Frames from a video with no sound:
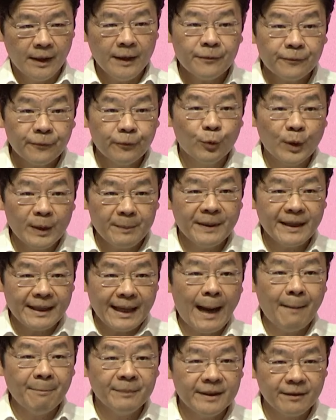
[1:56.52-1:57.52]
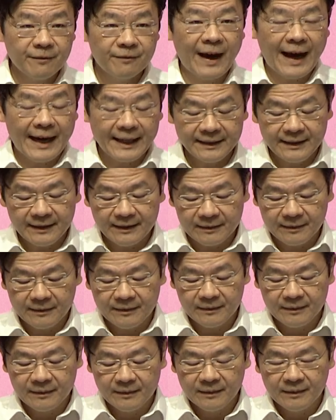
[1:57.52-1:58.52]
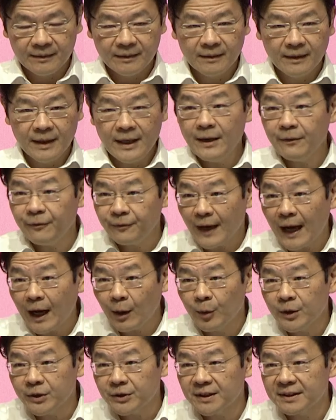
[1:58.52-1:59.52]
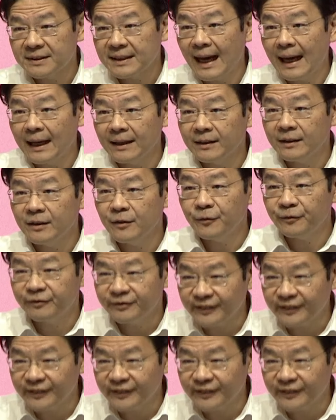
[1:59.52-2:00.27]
If we become divided, if our society